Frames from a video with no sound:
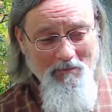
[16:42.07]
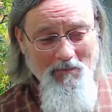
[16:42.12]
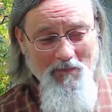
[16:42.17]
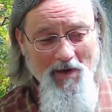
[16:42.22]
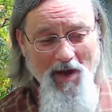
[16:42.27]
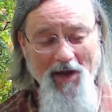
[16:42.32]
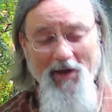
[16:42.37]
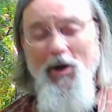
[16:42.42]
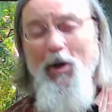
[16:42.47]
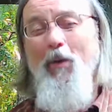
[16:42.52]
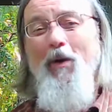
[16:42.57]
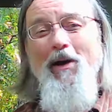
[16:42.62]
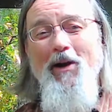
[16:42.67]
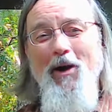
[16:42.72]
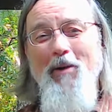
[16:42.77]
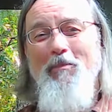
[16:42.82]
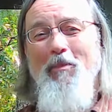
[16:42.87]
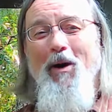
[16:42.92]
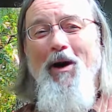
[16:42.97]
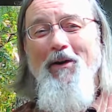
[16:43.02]
I know in
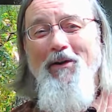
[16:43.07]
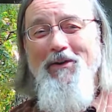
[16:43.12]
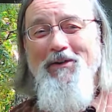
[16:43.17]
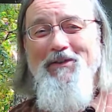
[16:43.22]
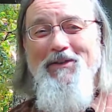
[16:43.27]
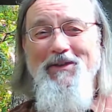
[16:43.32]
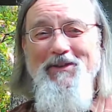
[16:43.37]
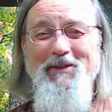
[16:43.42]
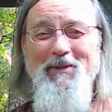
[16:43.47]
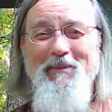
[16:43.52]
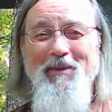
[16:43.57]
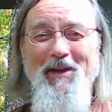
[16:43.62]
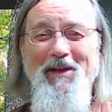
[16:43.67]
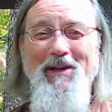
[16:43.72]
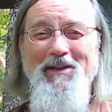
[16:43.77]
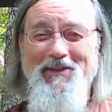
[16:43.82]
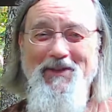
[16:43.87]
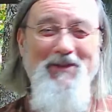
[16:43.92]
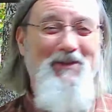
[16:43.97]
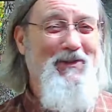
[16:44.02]
our modern
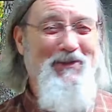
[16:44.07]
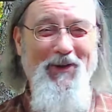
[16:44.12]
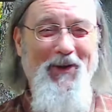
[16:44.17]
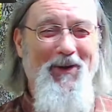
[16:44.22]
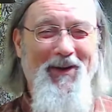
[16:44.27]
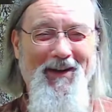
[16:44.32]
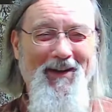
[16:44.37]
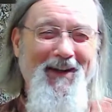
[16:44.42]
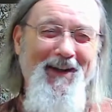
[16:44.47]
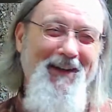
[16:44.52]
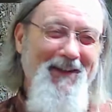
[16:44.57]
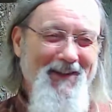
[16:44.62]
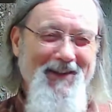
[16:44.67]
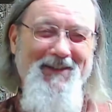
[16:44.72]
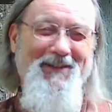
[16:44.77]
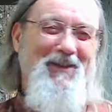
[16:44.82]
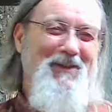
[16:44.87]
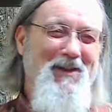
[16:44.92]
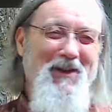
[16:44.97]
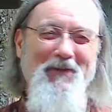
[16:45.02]
sensibilities
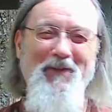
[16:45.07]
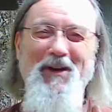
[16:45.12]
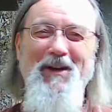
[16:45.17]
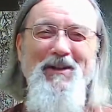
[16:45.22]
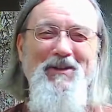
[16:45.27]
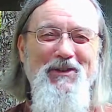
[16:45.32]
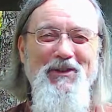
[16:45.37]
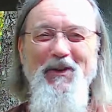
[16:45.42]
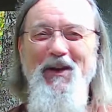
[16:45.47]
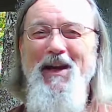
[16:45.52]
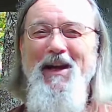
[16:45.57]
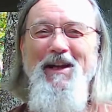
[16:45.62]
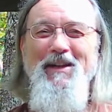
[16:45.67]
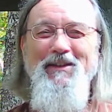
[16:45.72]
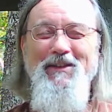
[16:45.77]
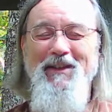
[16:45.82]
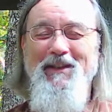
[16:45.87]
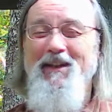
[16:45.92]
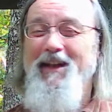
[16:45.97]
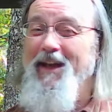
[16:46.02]
this is a very strange
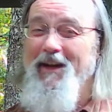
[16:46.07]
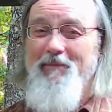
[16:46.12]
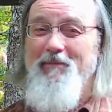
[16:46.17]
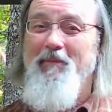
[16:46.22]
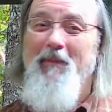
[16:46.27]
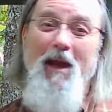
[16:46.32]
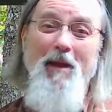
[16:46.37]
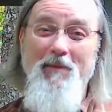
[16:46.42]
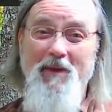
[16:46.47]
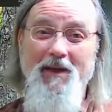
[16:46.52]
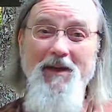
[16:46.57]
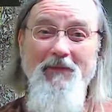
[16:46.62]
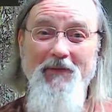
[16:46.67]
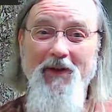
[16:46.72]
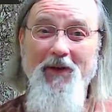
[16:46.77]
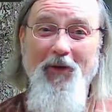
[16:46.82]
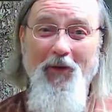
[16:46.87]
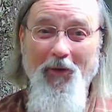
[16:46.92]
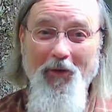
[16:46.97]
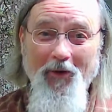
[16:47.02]
and maybe even
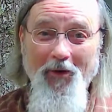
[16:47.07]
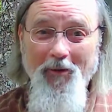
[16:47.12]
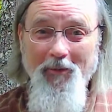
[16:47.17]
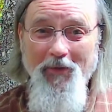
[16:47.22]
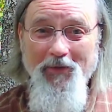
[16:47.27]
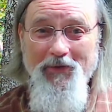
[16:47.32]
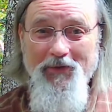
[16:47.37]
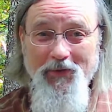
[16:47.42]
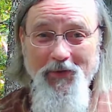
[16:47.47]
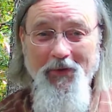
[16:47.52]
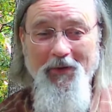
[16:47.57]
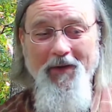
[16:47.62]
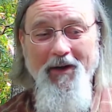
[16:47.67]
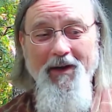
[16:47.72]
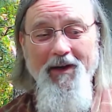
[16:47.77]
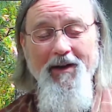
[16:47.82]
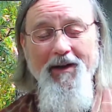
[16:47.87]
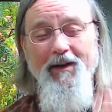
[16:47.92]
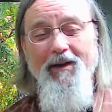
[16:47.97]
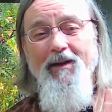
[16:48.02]
a horrible story.
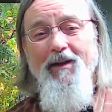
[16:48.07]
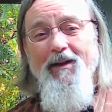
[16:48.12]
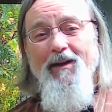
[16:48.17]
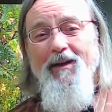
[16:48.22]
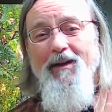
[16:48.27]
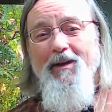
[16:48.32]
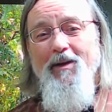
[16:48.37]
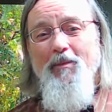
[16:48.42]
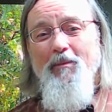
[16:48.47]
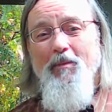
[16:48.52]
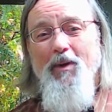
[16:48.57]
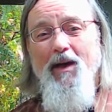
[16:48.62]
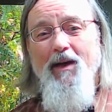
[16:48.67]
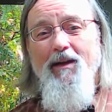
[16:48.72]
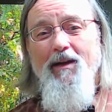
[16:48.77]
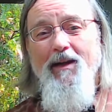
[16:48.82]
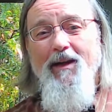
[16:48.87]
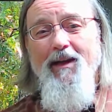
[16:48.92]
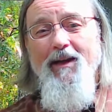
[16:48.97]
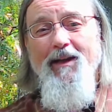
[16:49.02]

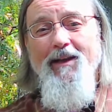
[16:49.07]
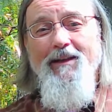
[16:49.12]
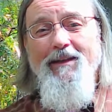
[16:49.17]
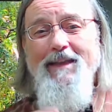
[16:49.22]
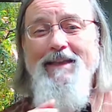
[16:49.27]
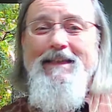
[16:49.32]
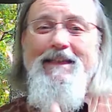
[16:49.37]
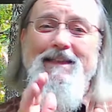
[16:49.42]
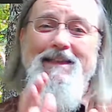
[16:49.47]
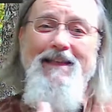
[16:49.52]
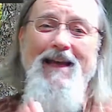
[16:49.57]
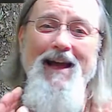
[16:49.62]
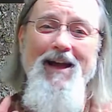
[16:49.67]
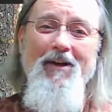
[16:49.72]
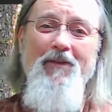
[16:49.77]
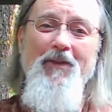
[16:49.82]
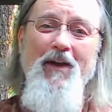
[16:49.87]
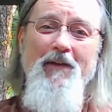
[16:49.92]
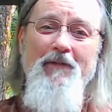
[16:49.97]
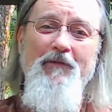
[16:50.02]
But this is how
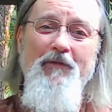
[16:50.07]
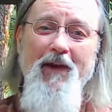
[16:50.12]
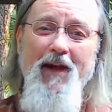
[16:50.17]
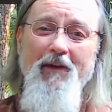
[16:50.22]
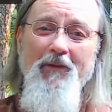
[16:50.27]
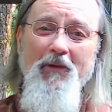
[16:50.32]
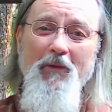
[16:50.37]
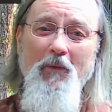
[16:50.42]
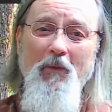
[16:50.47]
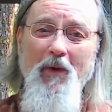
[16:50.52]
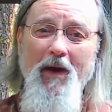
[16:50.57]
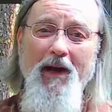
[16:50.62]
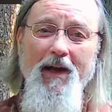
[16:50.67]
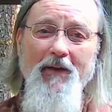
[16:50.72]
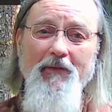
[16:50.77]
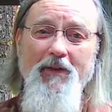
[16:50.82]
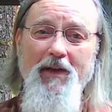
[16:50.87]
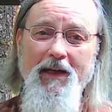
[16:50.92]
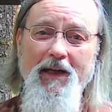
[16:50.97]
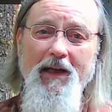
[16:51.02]
they found a way
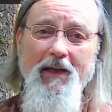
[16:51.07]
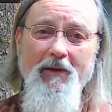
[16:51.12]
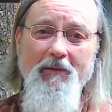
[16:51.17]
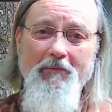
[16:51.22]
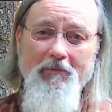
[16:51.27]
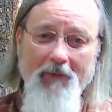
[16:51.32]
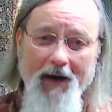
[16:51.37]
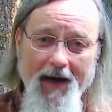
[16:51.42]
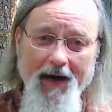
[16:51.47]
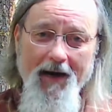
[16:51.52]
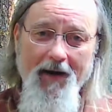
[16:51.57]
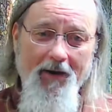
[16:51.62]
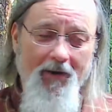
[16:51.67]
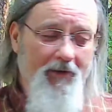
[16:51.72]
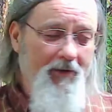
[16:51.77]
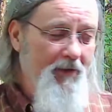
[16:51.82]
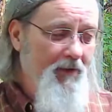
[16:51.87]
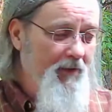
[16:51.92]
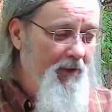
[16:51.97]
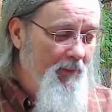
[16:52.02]
of getting
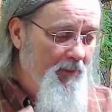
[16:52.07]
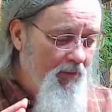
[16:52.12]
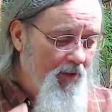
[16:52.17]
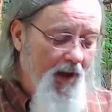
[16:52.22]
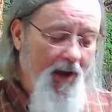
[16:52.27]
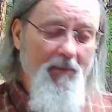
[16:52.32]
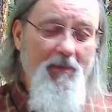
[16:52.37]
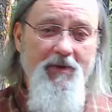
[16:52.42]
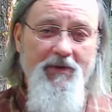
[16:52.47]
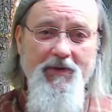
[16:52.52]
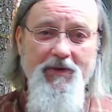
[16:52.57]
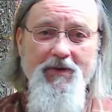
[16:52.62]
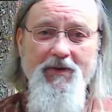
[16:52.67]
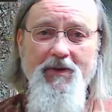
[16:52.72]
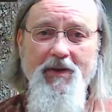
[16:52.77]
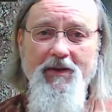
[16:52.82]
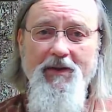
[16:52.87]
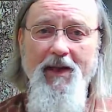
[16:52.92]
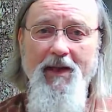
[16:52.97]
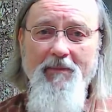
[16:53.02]
around the promises
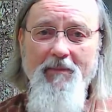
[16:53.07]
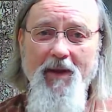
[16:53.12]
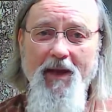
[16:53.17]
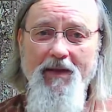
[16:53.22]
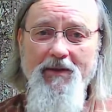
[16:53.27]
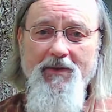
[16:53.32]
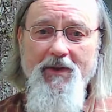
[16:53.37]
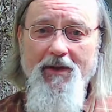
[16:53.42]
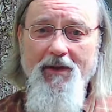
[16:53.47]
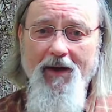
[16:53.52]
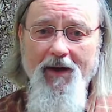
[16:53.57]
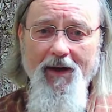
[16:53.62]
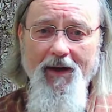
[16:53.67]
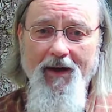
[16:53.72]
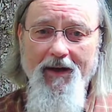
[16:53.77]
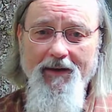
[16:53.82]
that they made to God.